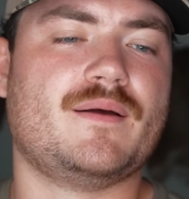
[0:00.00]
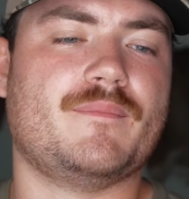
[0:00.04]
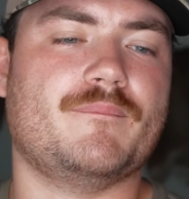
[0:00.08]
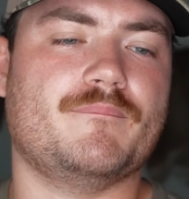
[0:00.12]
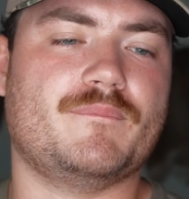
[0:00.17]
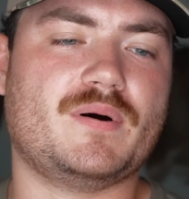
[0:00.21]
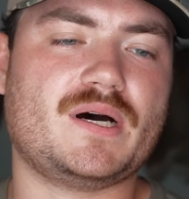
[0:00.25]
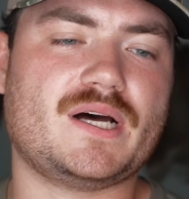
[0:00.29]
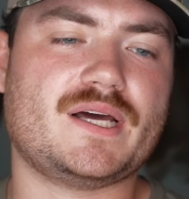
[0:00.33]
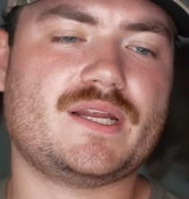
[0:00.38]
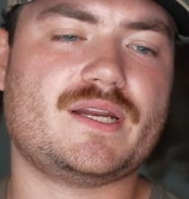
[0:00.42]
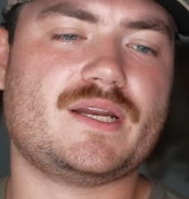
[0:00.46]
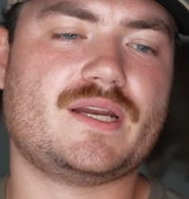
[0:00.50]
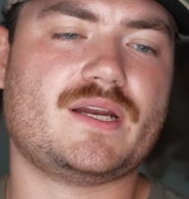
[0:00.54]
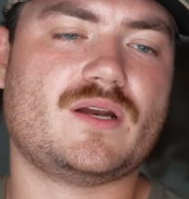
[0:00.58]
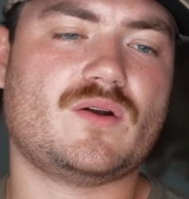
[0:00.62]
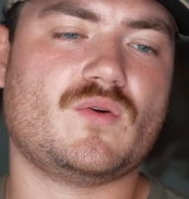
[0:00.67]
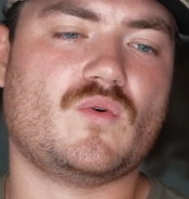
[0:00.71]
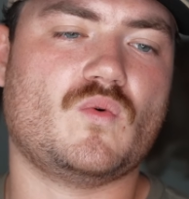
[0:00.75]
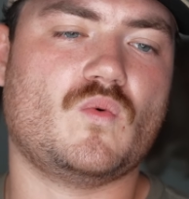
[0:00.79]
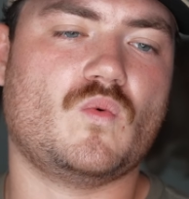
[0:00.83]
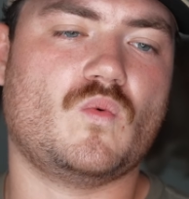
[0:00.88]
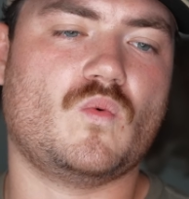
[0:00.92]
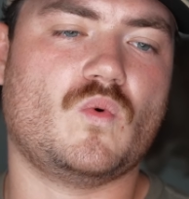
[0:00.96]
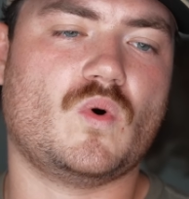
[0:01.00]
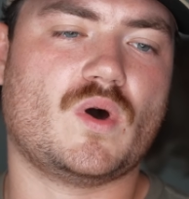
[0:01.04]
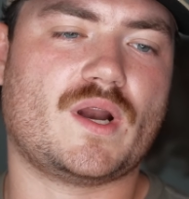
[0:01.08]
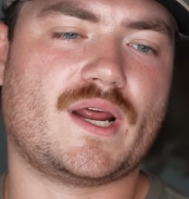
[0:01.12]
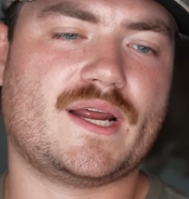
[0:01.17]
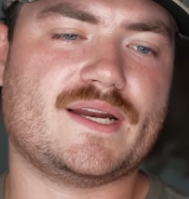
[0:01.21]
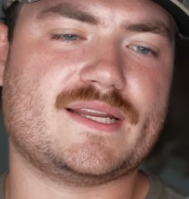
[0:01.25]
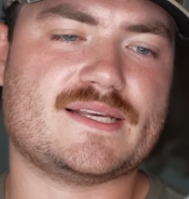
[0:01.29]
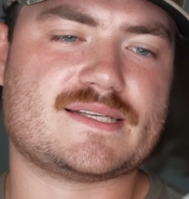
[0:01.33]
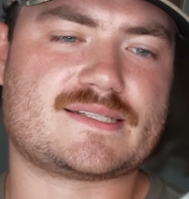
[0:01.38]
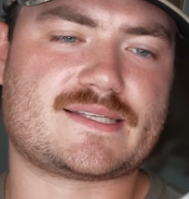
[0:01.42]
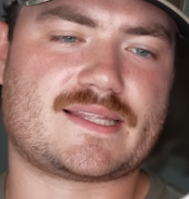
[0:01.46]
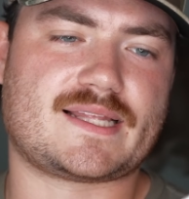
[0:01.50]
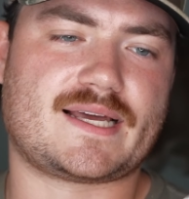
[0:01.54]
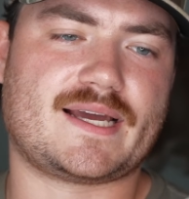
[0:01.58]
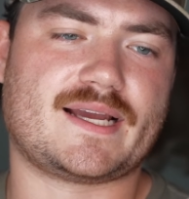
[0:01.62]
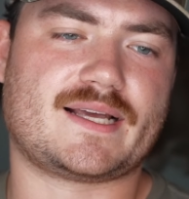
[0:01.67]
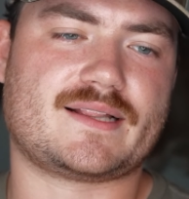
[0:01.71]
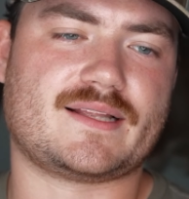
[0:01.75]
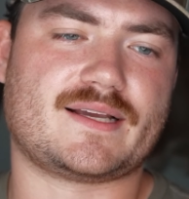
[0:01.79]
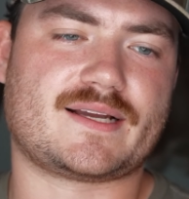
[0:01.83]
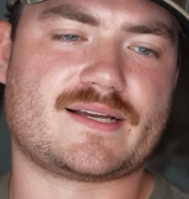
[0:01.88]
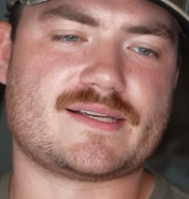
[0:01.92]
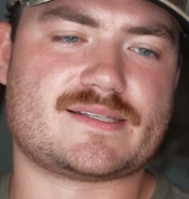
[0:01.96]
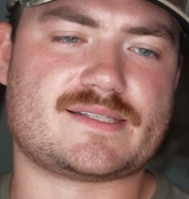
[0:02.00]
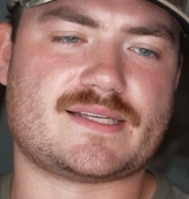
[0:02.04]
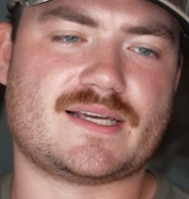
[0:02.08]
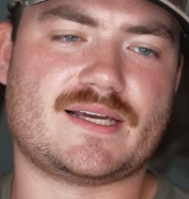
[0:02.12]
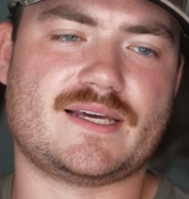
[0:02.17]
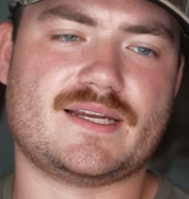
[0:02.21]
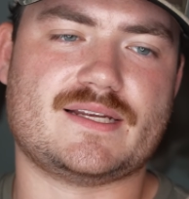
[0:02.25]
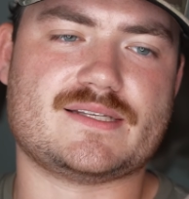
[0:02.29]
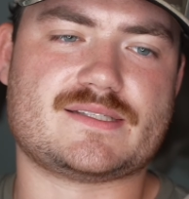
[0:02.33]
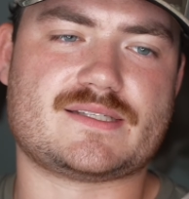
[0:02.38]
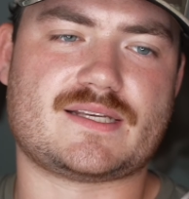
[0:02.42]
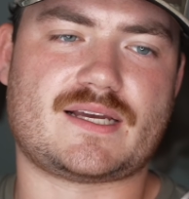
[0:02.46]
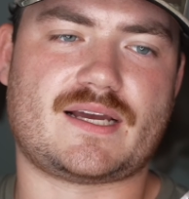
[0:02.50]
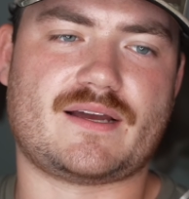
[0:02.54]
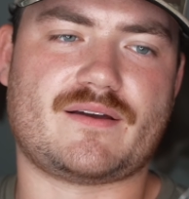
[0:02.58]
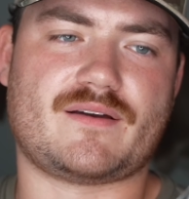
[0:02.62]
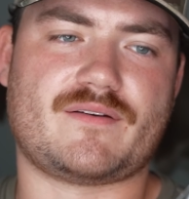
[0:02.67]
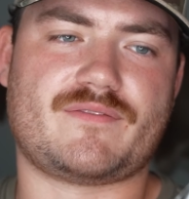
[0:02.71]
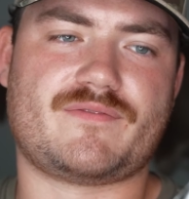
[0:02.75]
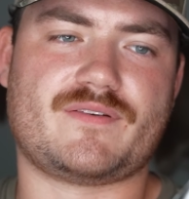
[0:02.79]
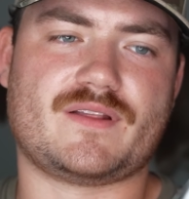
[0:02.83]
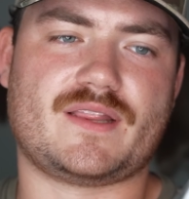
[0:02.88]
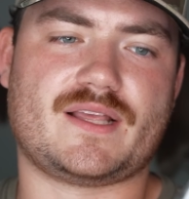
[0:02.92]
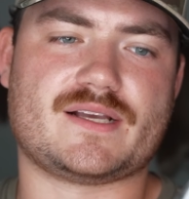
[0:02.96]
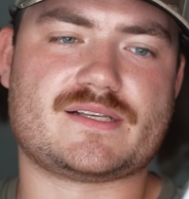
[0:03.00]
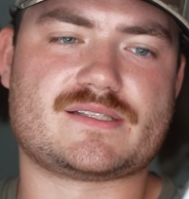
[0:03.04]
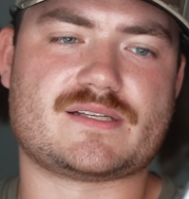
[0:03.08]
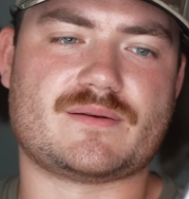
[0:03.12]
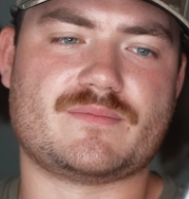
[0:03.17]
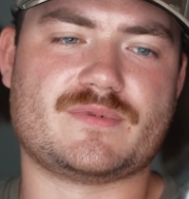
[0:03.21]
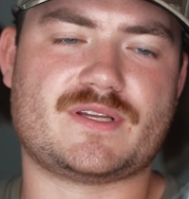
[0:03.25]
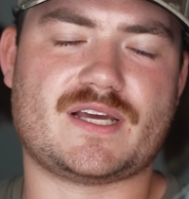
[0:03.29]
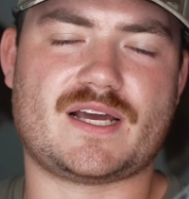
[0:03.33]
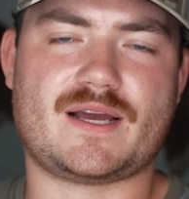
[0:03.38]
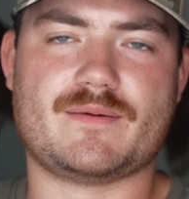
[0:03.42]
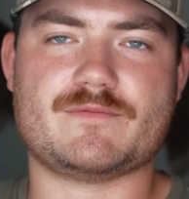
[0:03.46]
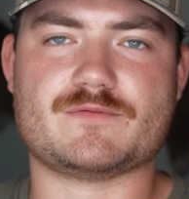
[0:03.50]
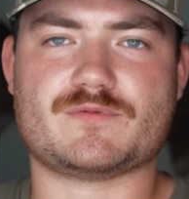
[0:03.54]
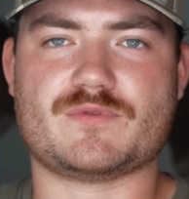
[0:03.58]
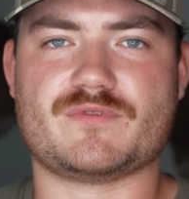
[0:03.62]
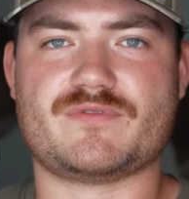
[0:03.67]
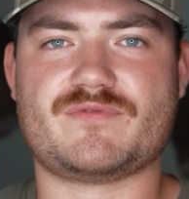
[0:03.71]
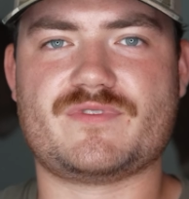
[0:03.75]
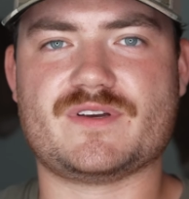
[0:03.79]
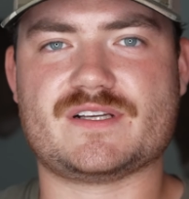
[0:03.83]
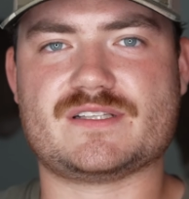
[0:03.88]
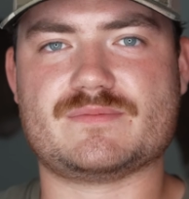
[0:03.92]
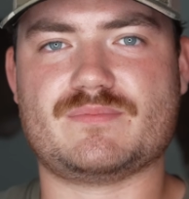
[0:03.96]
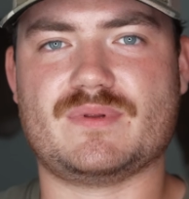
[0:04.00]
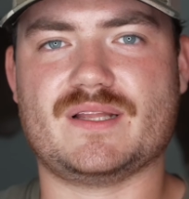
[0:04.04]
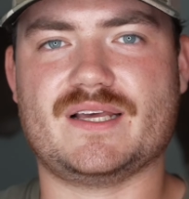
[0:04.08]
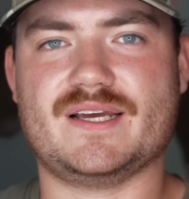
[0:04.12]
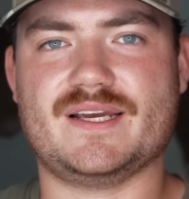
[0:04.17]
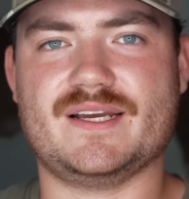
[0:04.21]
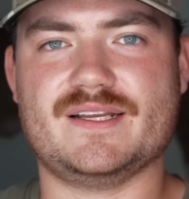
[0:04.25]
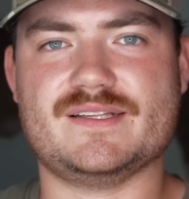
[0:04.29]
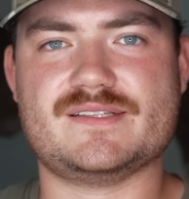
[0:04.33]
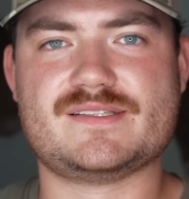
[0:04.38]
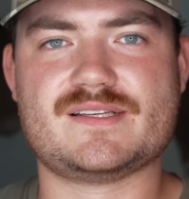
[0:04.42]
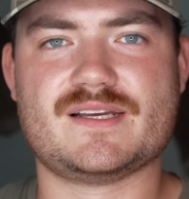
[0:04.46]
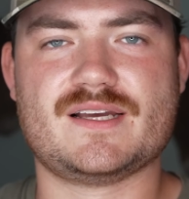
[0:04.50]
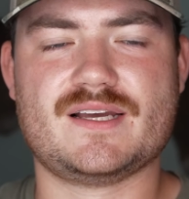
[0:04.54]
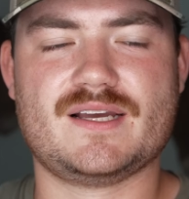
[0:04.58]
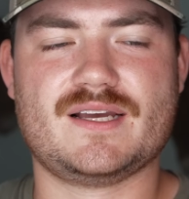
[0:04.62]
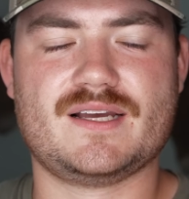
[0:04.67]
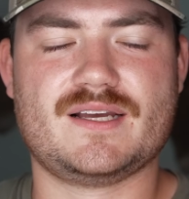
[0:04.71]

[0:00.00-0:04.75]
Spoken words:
But what I dislike, like I said, is I feel like sometimes with fixed blades,